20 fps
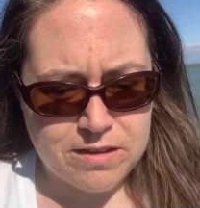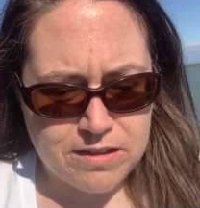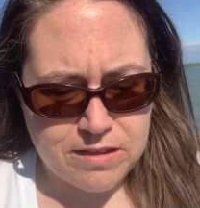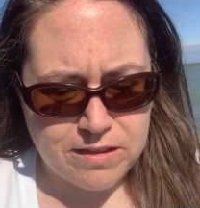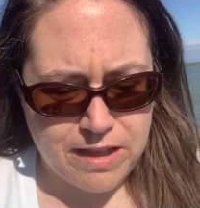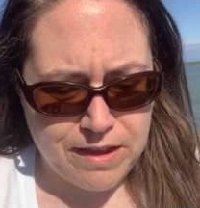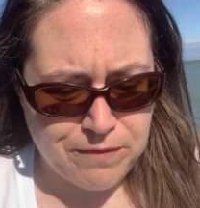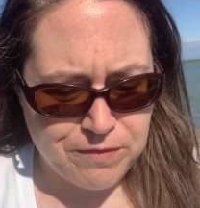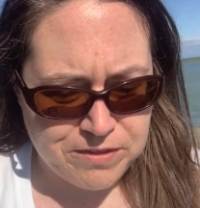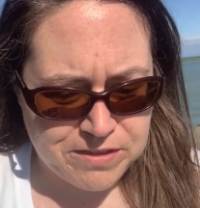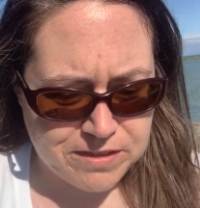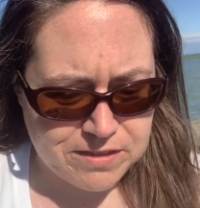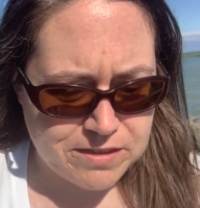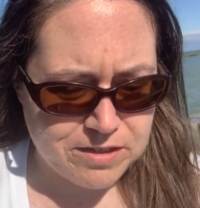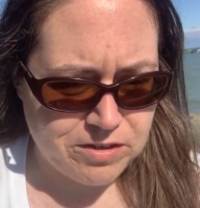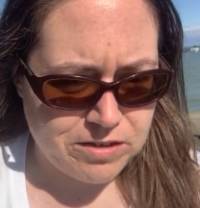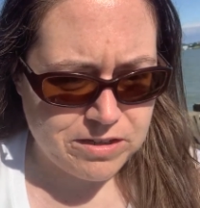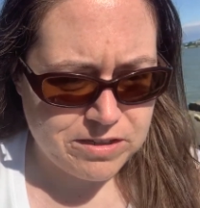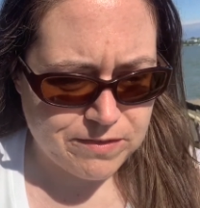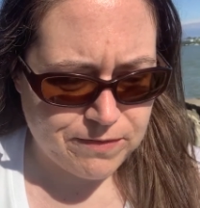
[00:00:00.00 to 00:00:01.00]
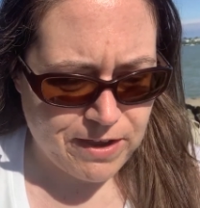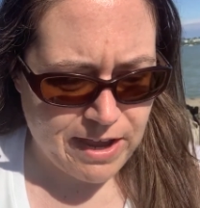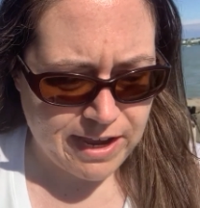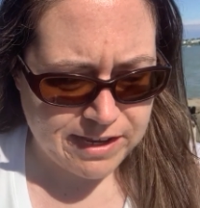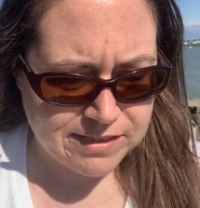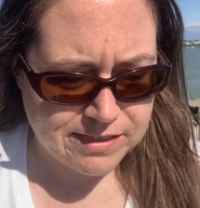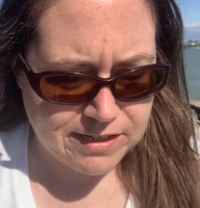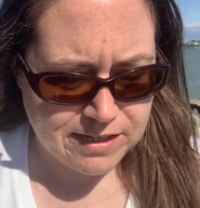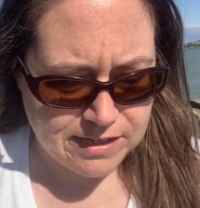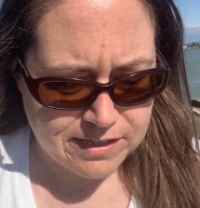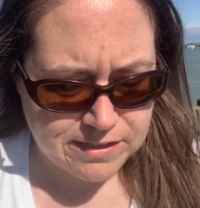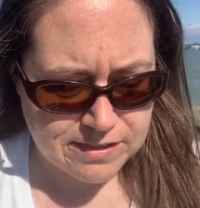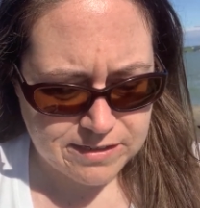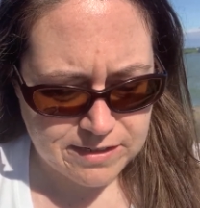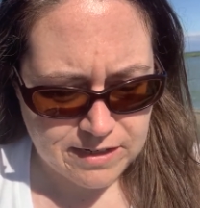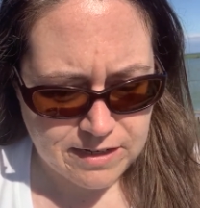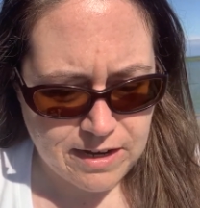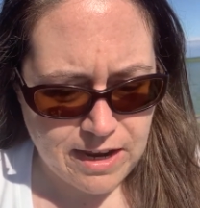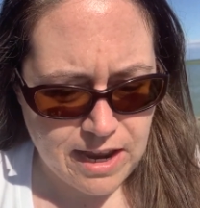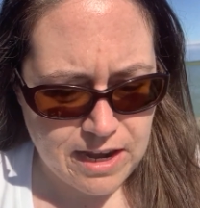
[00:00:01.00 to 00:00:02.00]
life is a series of accidents,
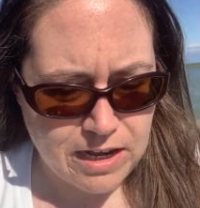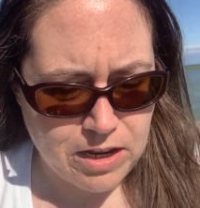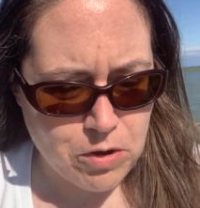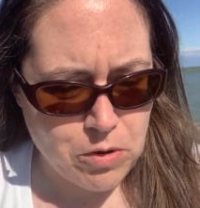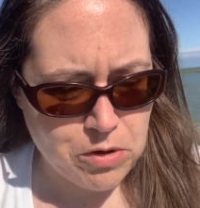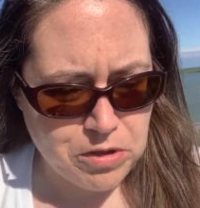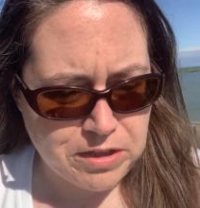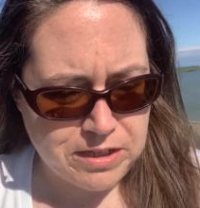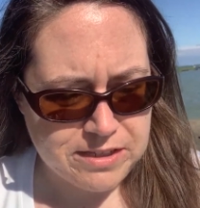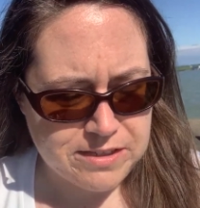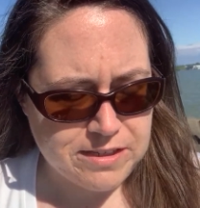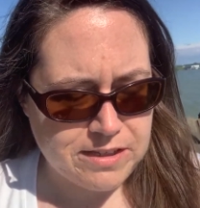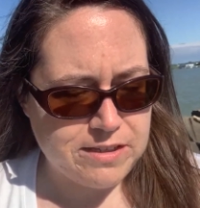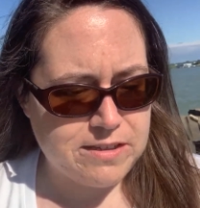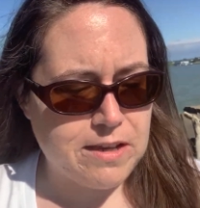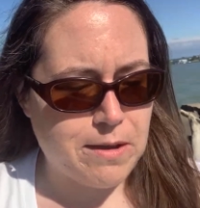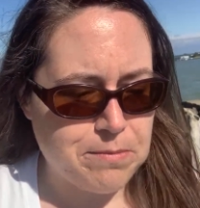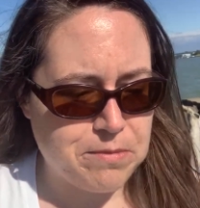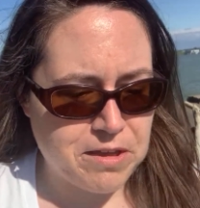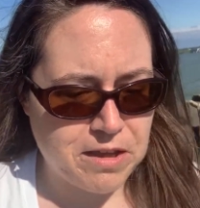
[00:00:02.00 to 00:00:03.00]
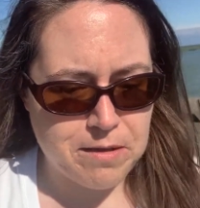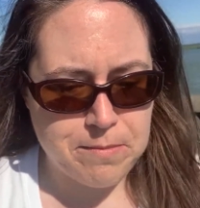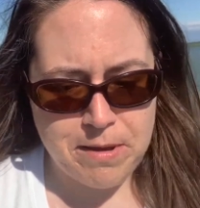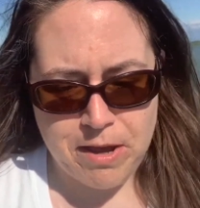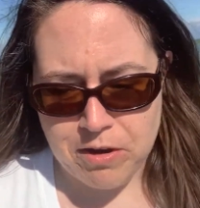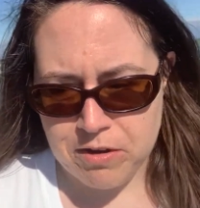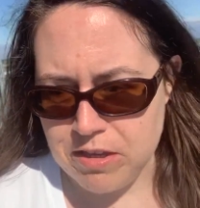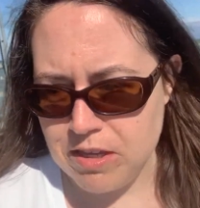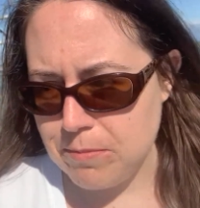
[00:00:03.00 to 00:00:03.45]
and Annie Oakley said something about